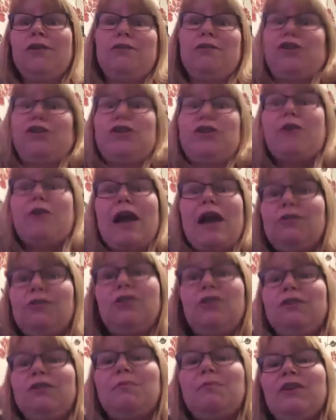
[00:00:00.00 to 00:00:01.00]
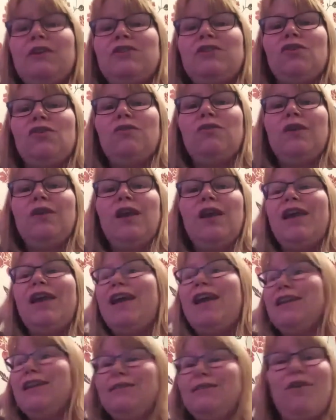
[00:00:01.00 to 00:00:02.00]
know how to use Makaton,
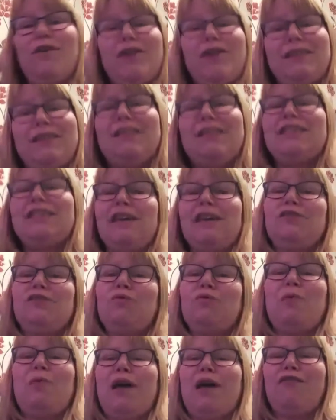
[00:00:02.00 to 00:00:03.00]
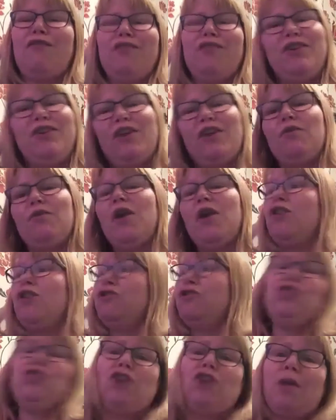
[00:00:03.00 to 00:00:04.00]
it's fine to say to a parent,
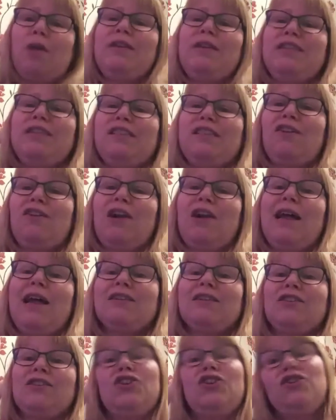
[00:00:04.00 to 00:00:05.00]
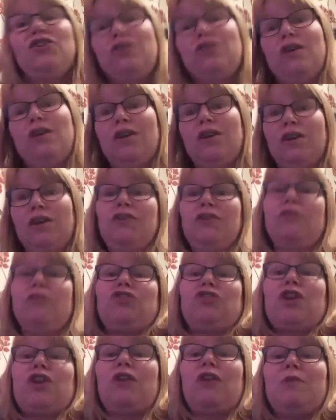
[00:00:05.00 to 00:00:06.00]
could you come into the class? Can you
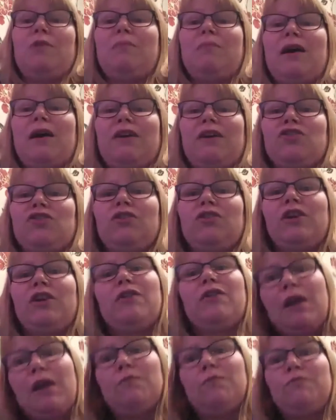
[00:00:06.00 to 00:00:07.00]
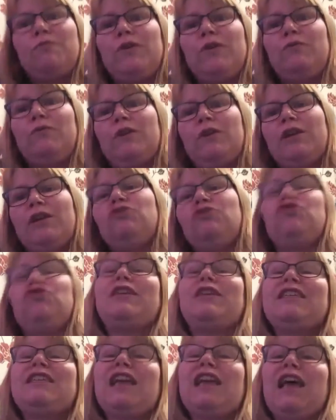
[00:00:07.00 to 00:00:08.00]
show me Makaton? Can you
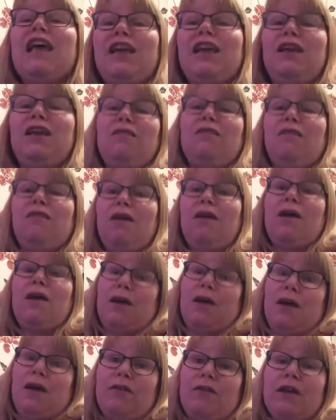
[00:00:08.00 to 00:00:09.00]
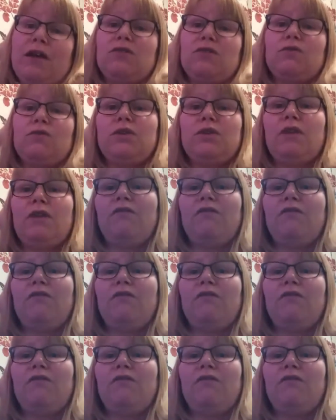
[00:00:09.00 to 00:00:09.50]
translate? That's also